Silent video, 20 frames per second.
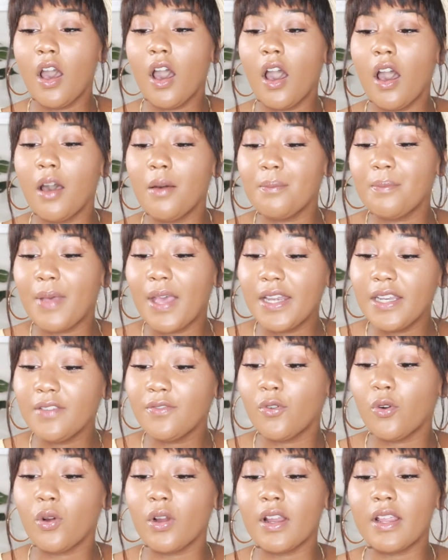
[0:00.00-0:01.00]

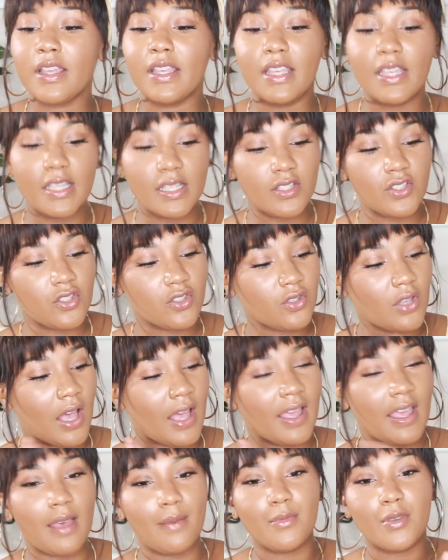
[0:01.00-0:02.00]
Petit Vour is,
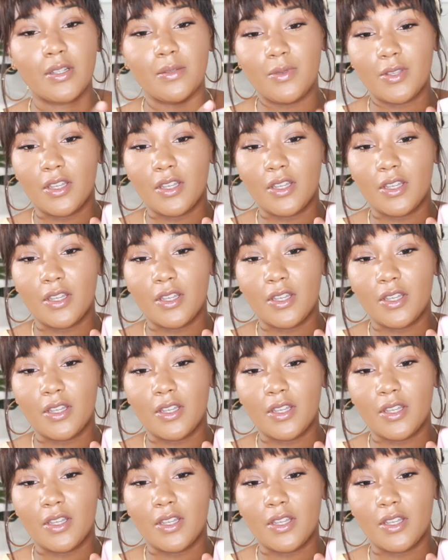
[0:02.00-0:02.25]
I am going to